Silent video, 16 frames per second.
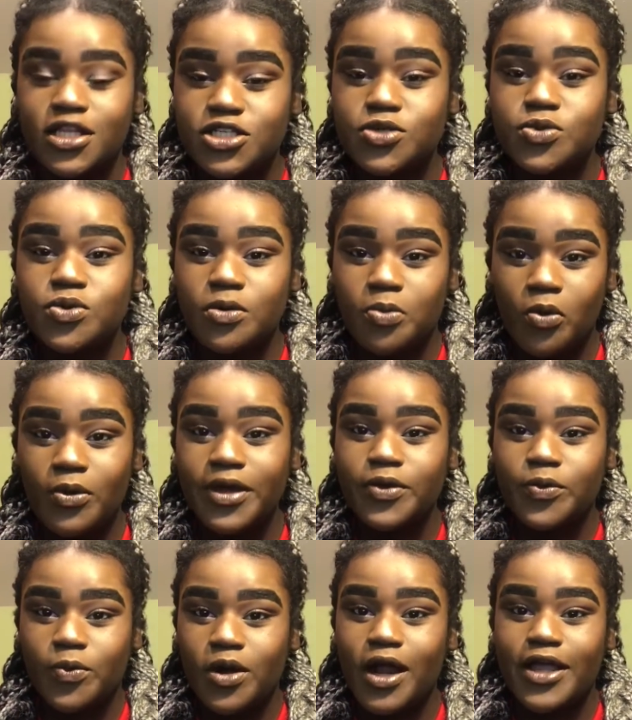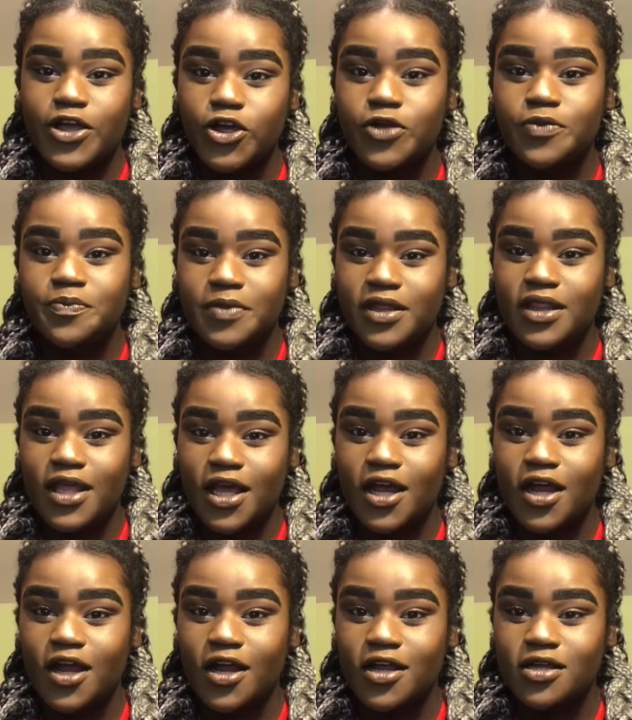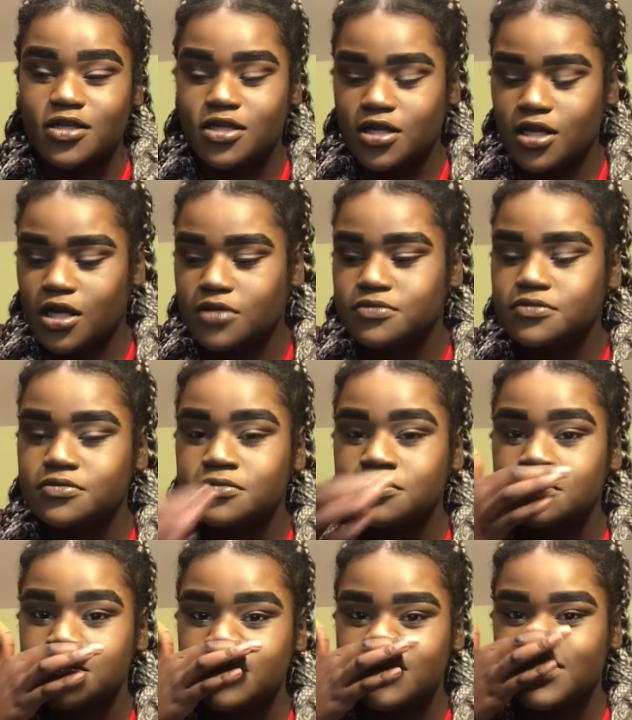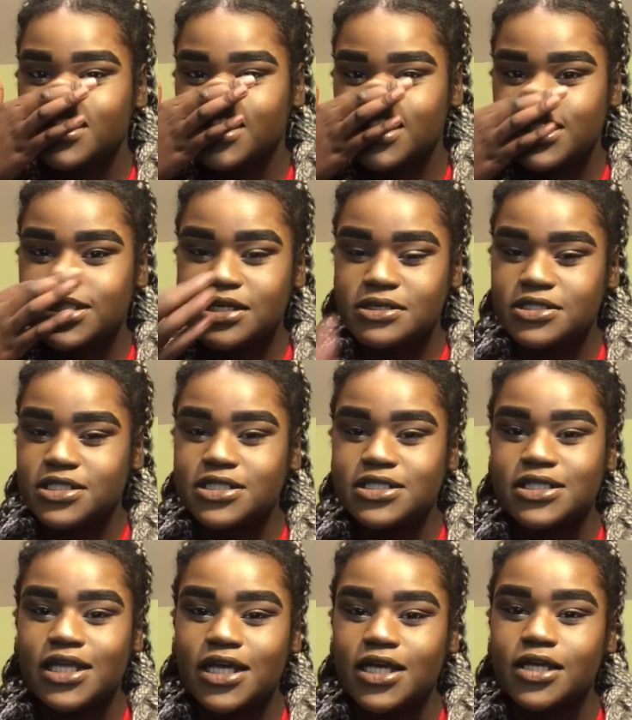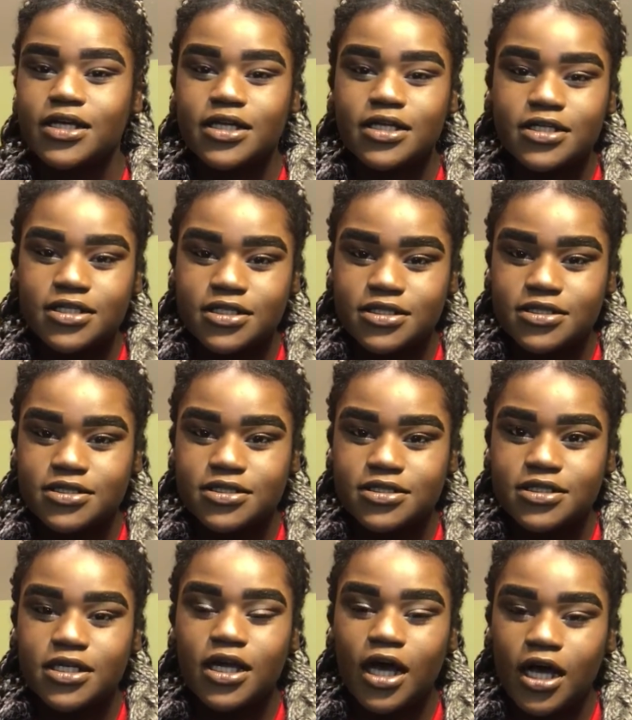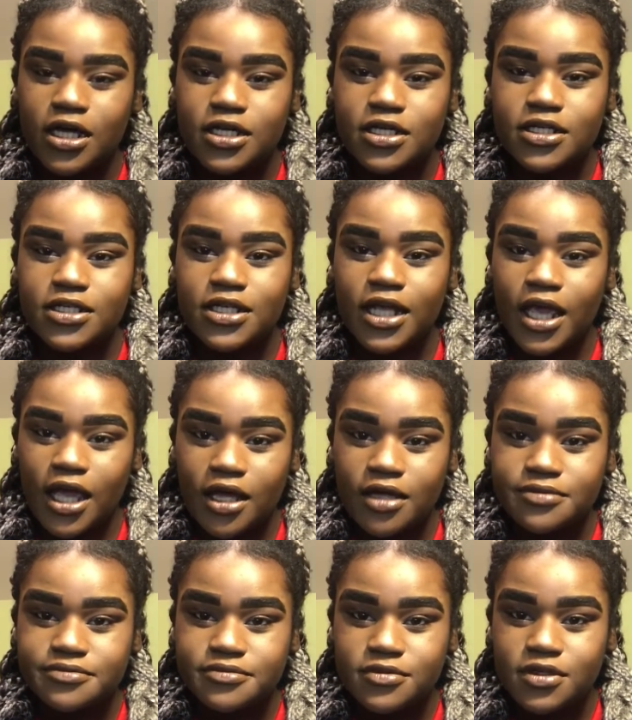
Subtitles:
to a point where I could be there, you know? So it's just like, god damn.